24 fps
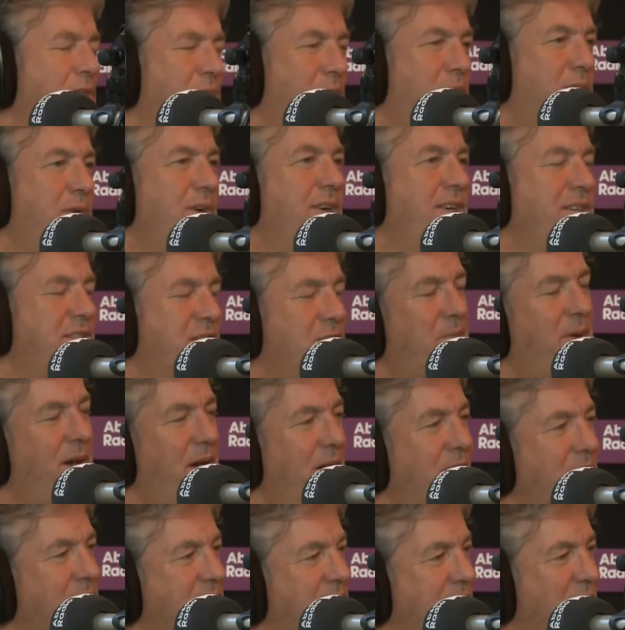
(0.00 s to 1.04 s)
would
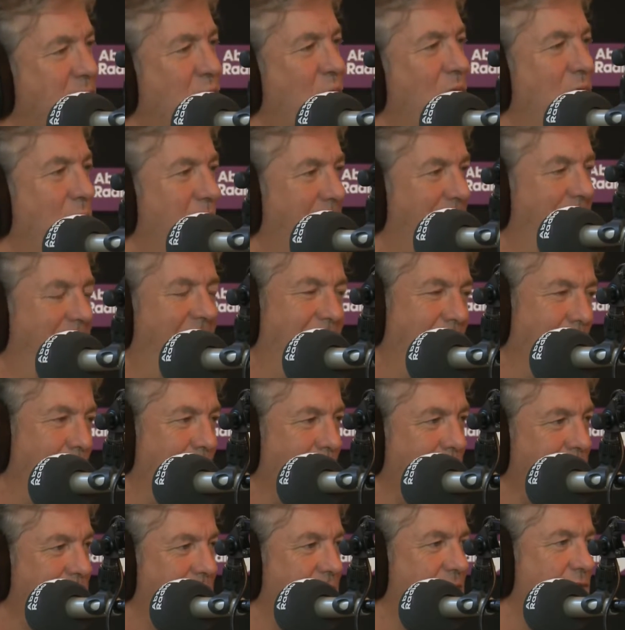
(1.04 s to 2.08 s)
presuppose that we were
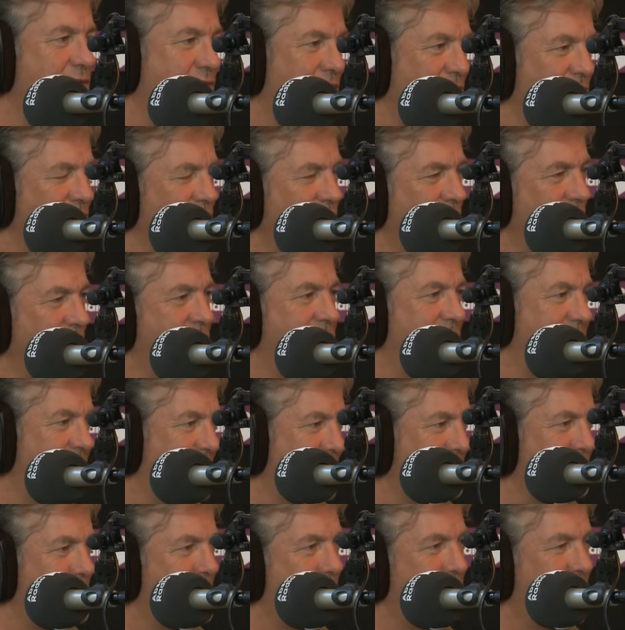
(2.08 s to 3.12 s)
able to choose the
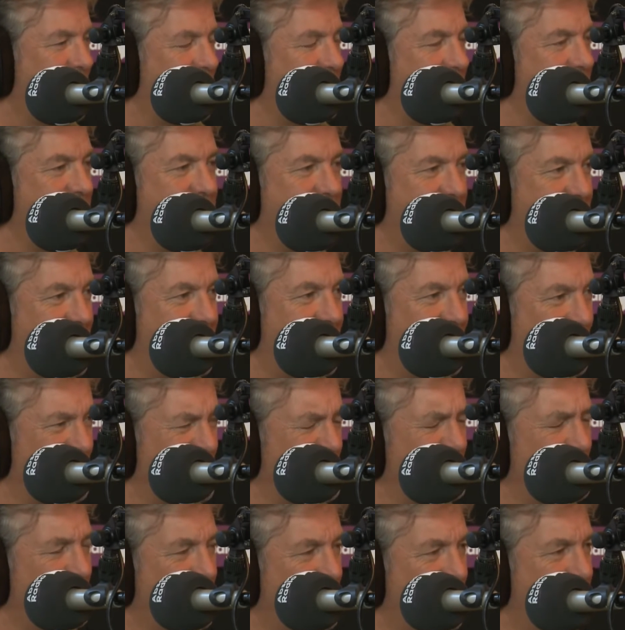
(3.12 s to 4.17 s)
number plate for the car,
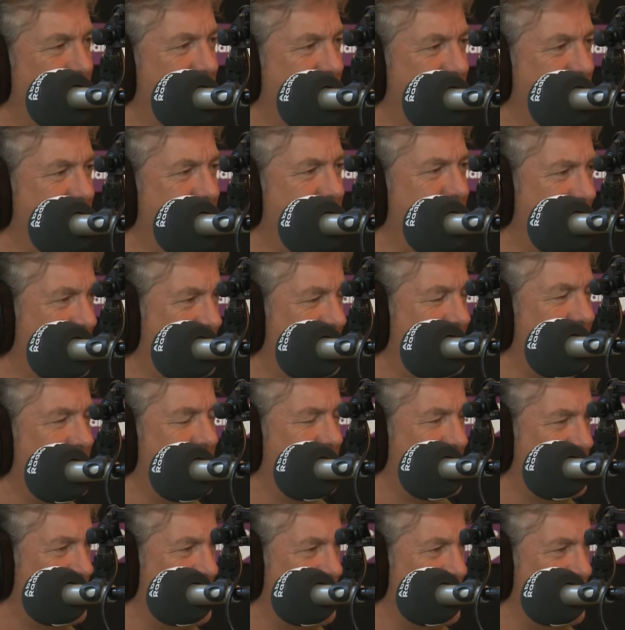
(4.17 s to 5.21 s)
which we obviously
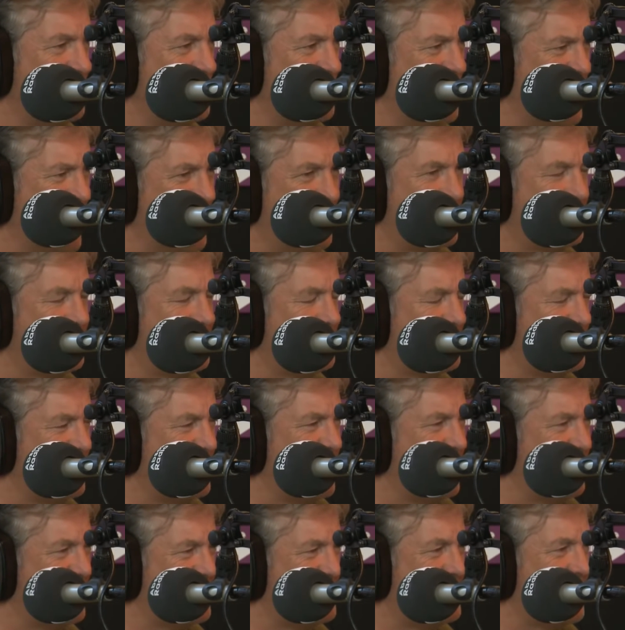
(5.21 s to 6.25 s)
couldn't do. We had
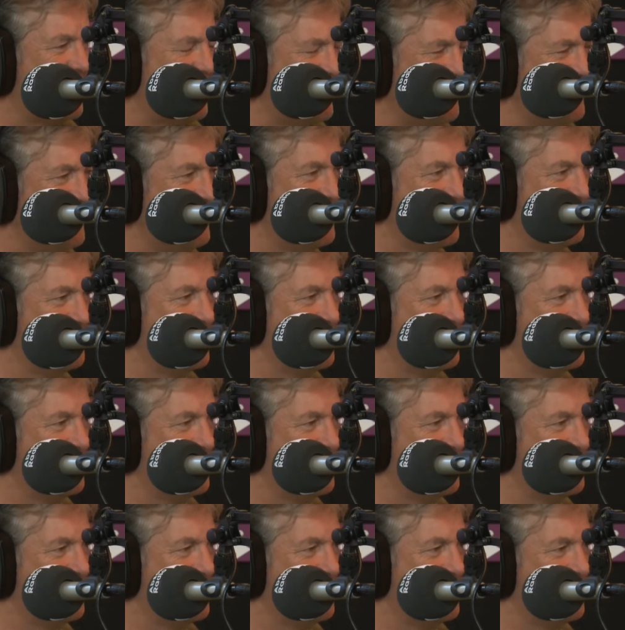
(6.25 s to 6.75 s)
a tiny